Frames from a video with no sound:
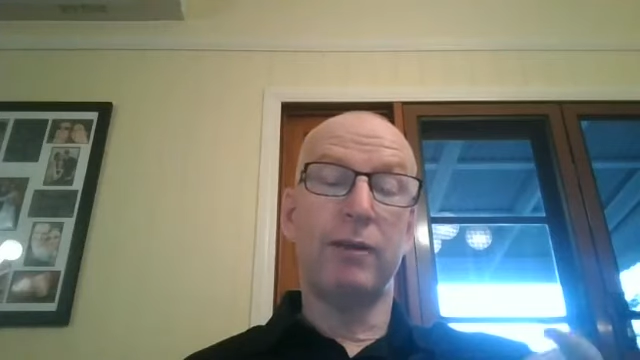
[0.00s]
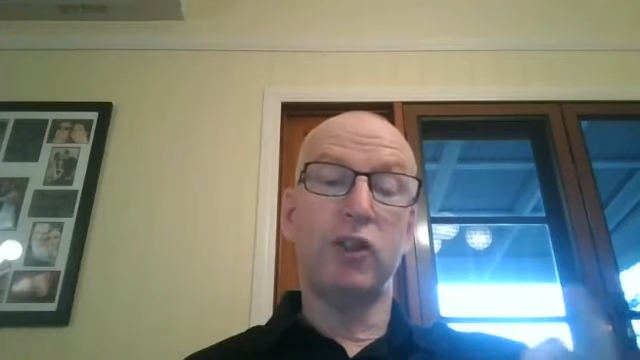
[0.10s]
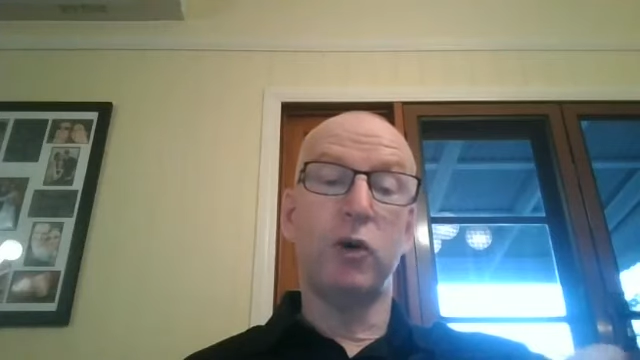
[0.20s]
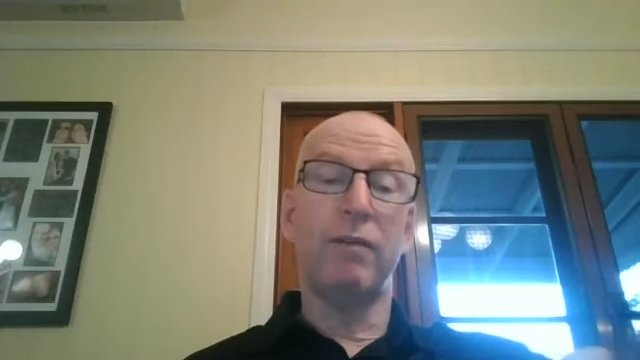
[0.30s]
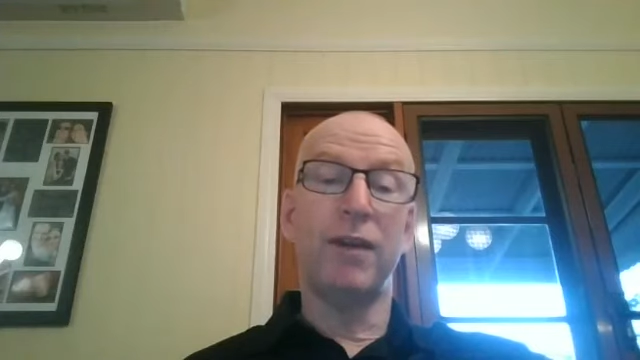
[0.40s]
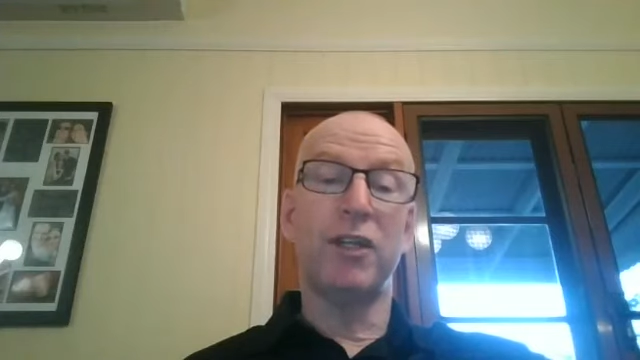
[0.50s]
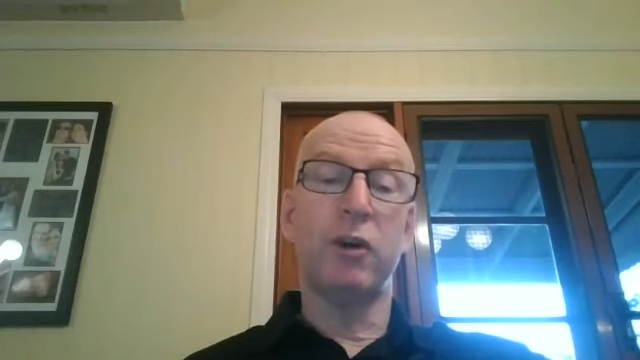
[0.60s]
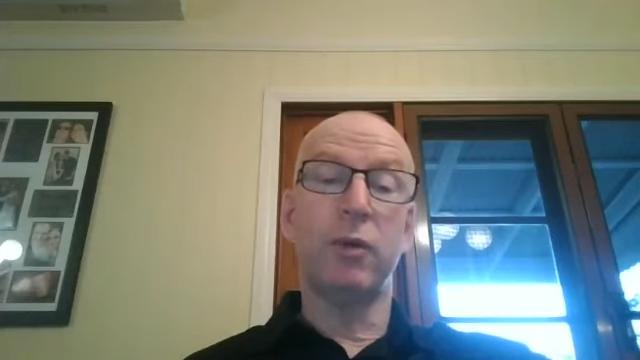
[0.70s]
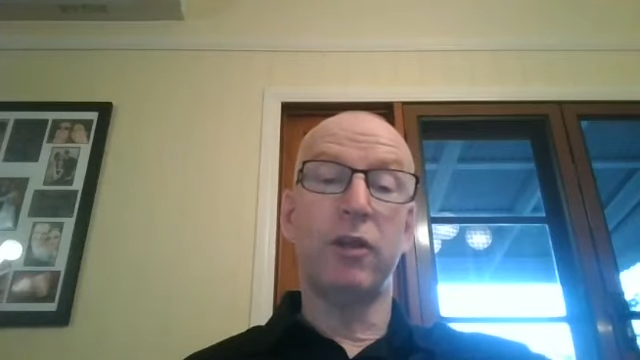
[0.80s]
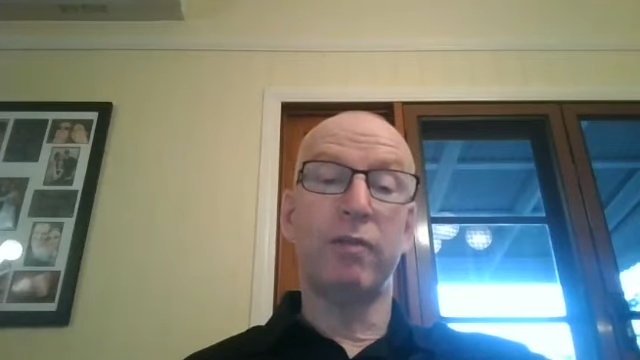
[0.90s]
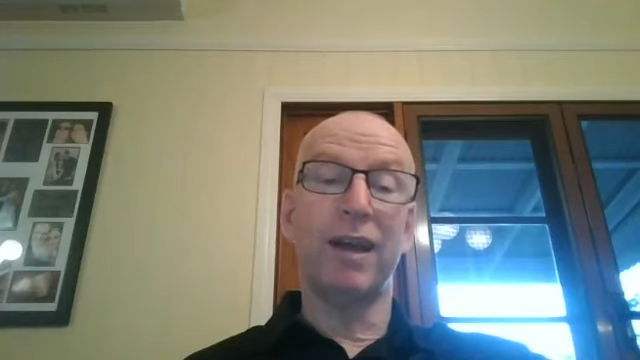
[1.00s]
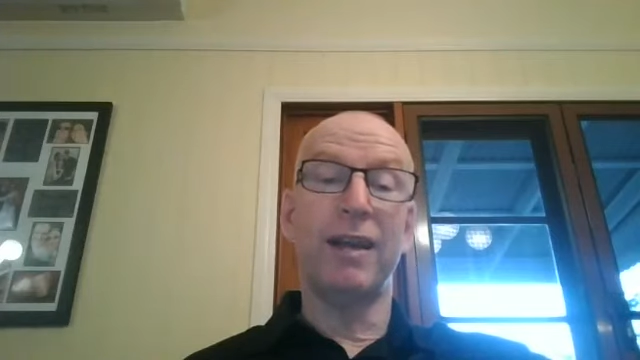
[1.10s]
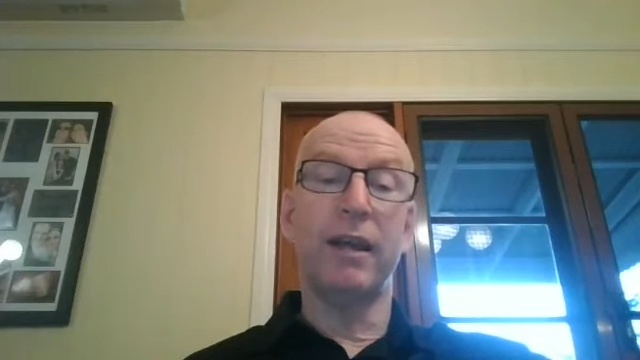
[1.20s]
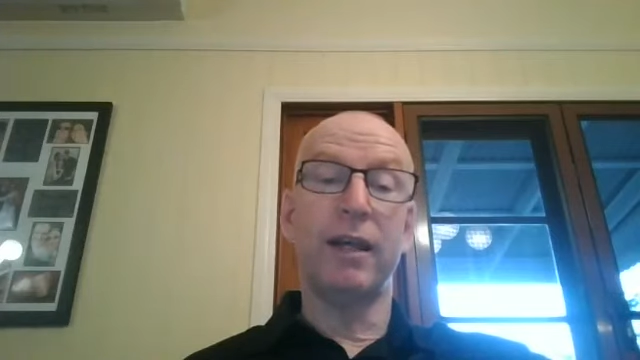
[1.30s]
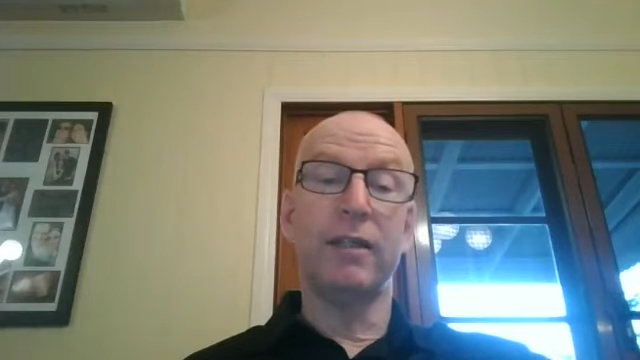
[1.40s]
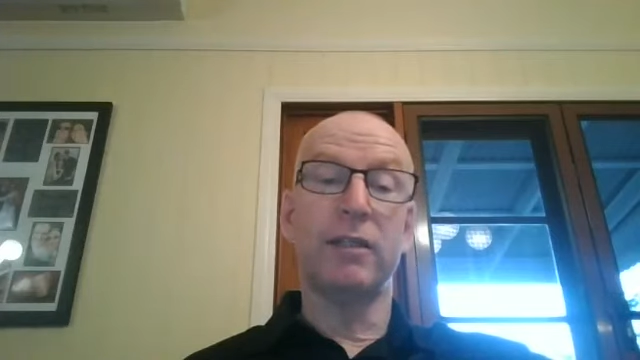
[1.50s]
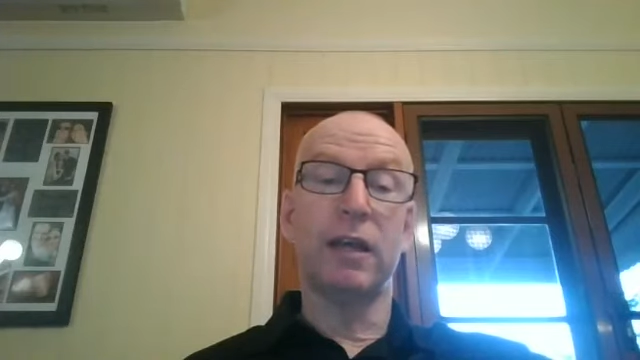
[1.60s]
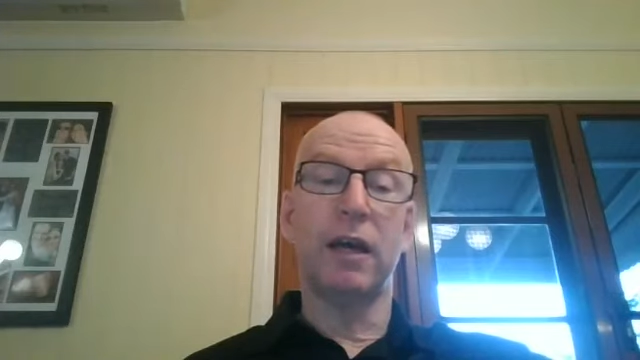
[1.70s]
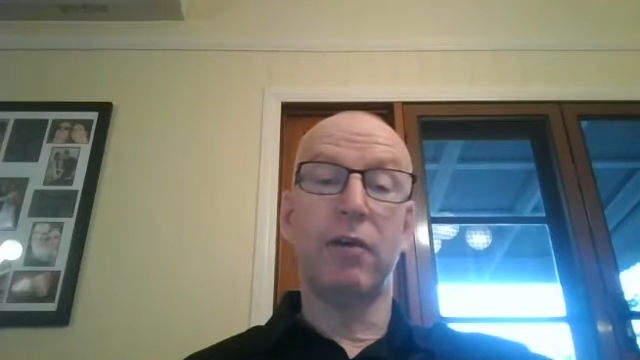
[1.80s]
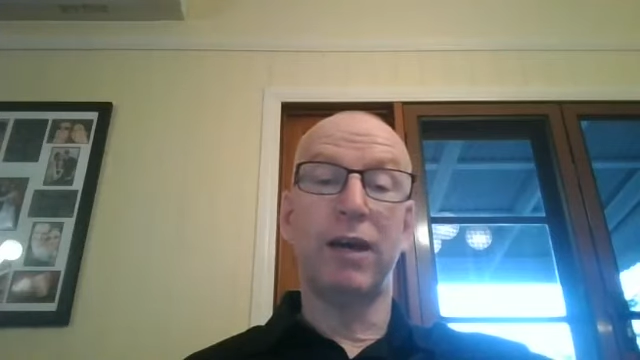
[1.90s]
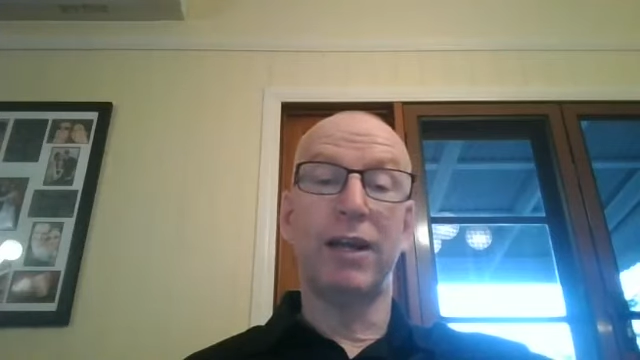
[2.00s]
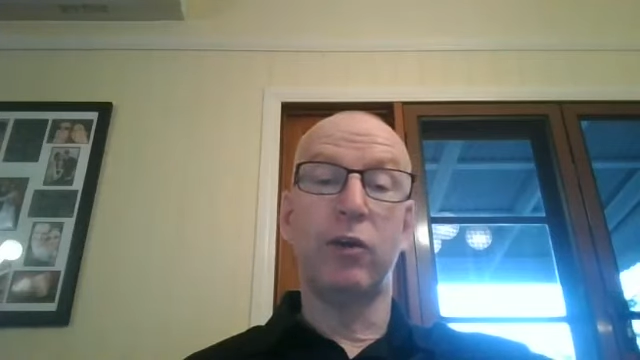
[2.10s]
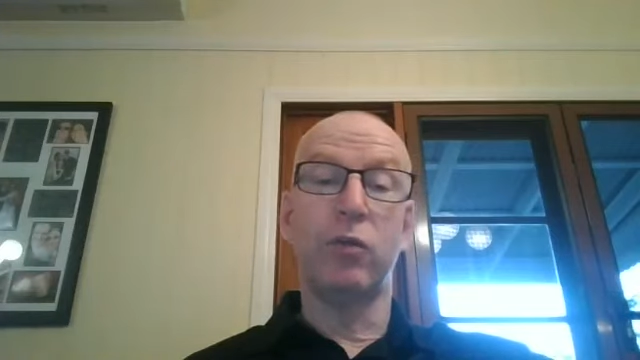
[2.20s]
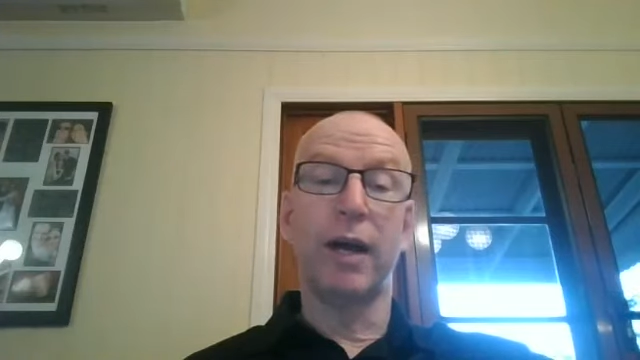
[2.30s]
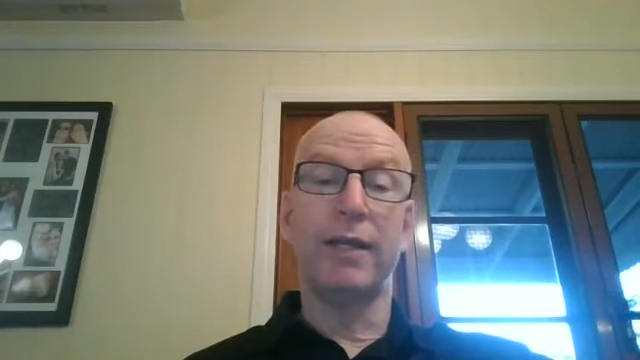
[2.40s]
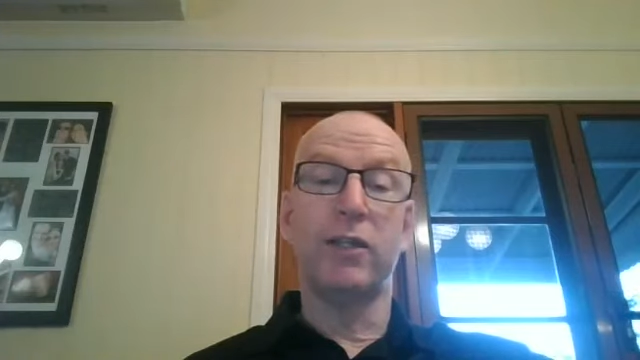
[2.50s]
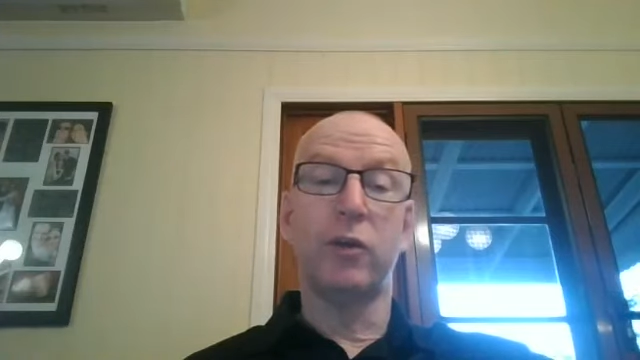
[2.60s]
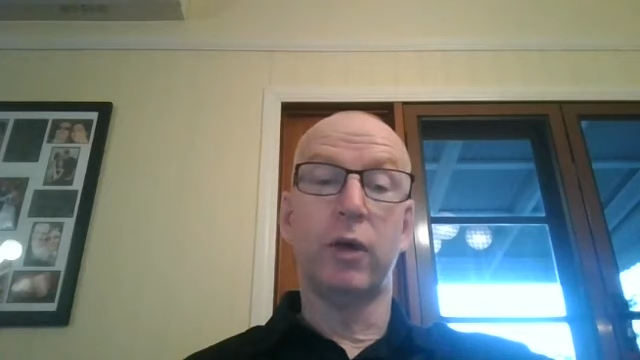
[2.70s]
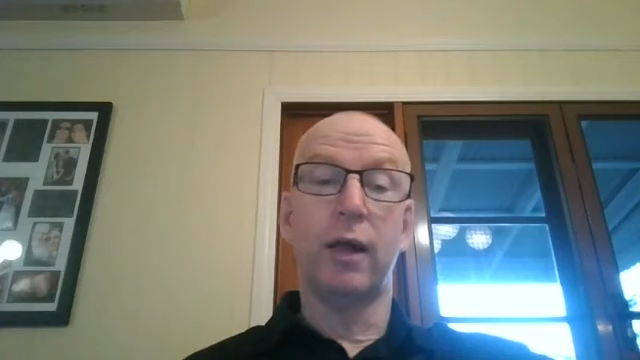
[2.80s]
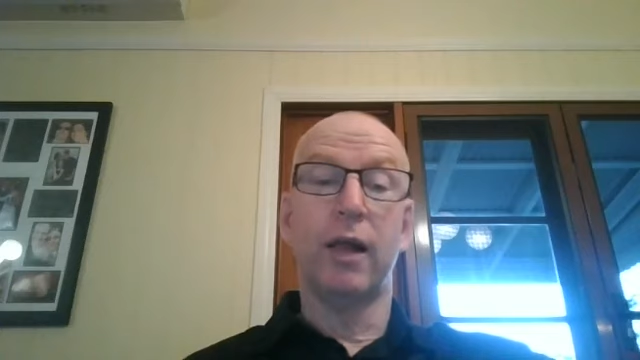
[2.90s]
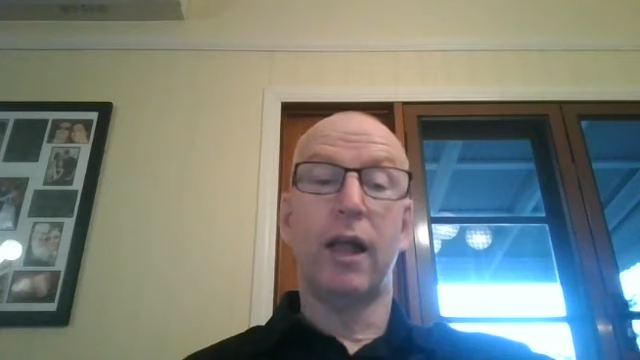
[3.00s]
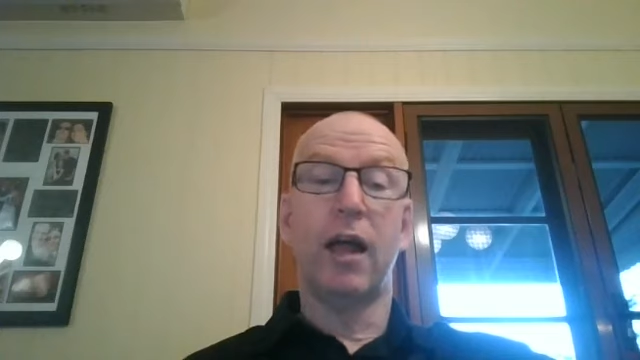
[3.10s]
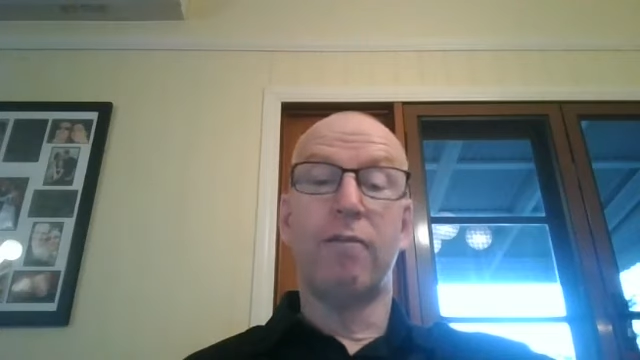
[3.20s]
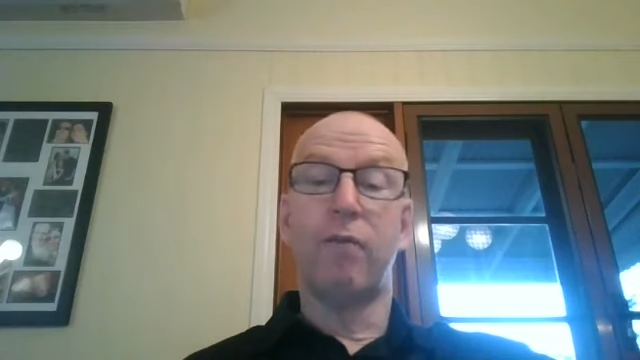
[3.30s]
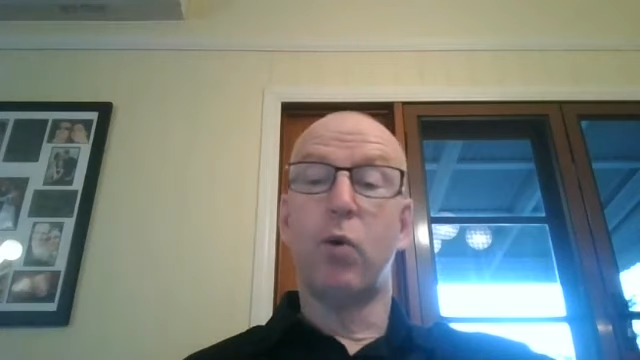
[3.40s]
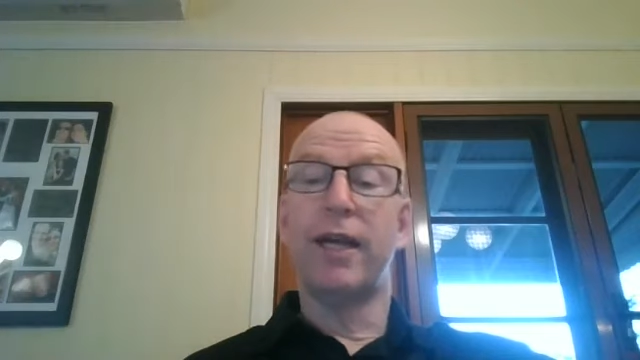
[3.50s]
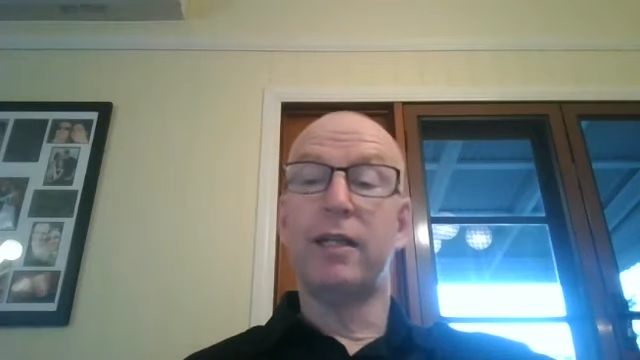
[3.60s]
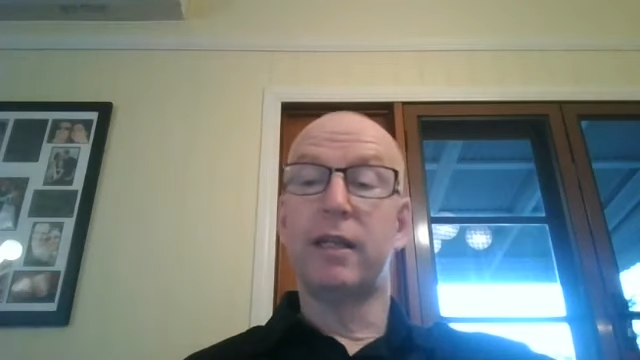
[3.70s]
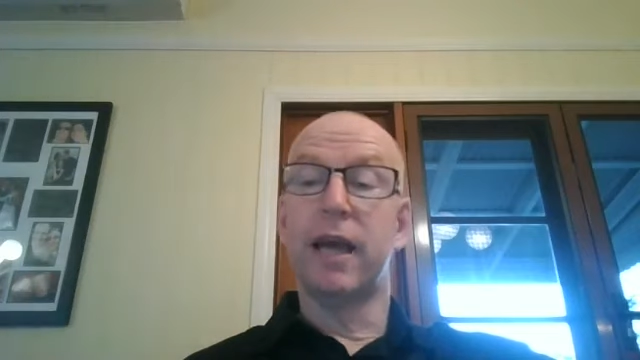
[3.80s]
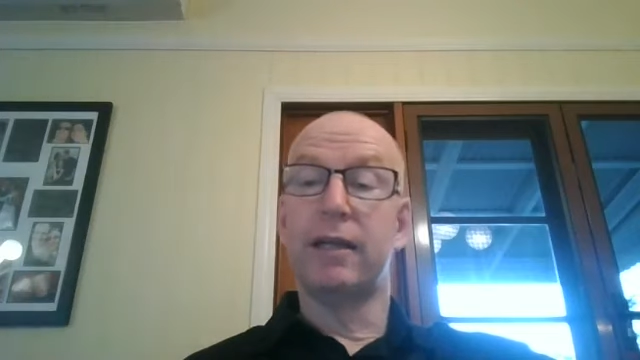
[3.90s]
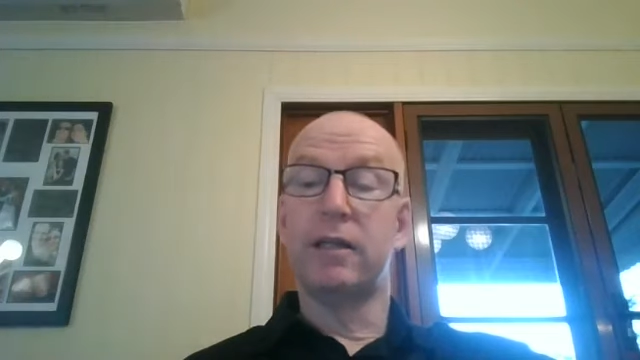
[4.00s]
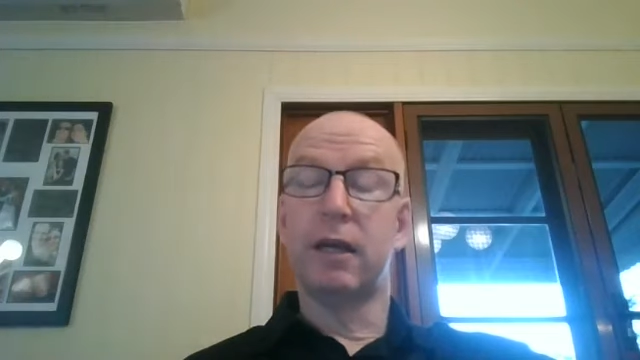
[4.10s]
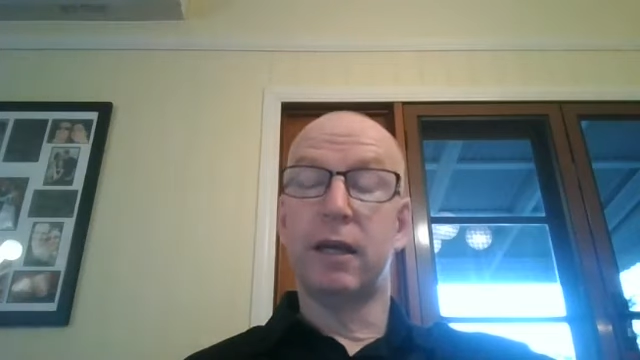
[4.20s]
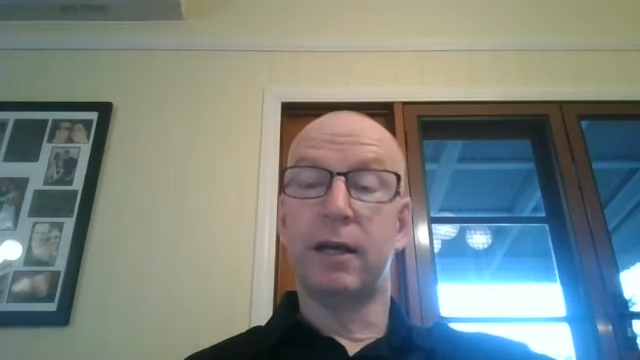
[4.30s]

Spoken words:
joint venturing with the vendor is a really good way to avoid that